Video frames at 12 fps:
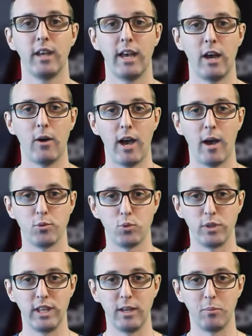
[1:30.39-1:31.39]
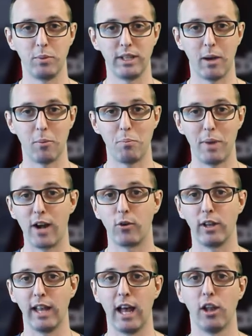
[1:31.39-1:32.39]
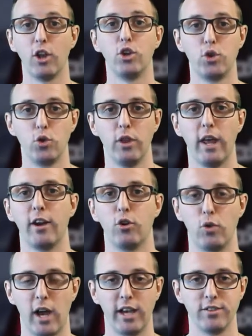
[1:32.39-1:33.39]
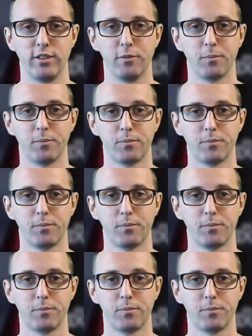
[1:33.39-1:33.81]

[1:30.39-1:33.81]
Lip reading: and our arms would then become parallel to that horizon.